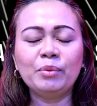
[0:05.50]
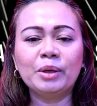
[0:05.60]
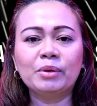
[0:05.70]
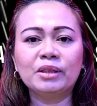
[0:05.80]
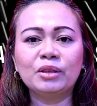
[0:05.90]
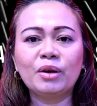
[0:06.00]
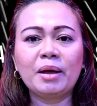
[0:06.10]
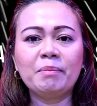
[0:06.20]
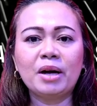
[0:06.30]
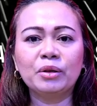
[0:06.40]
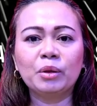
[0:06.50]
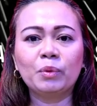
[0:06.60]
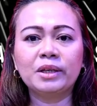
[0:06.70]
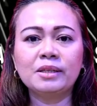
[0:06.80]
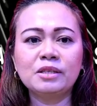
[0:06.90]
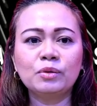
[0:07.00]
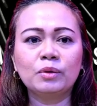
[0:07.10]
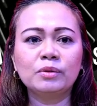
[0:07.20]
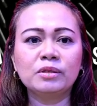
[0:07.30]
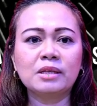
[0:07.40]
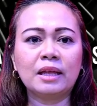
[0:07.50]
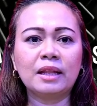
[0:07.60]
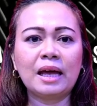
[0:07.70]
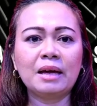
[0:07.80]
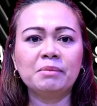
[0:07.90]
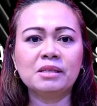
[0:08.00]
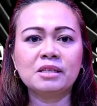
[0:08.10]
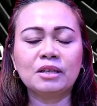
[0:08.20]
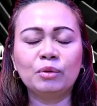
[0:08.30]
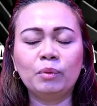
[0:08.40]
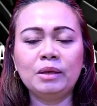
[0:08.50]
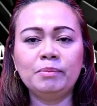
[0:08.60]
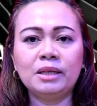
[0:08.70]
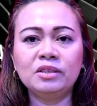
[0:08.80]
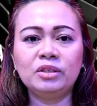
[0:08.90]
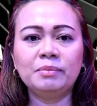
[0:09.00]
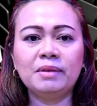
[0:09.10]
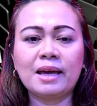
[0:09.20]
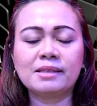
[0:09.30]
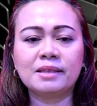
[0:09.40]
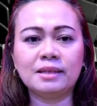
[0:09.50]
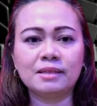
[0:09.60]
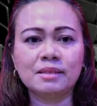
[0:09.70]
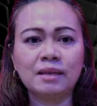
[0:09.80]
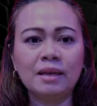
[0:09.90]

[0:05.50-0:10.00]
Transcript: we will talk about worries, rules, and habits in women gymnastics.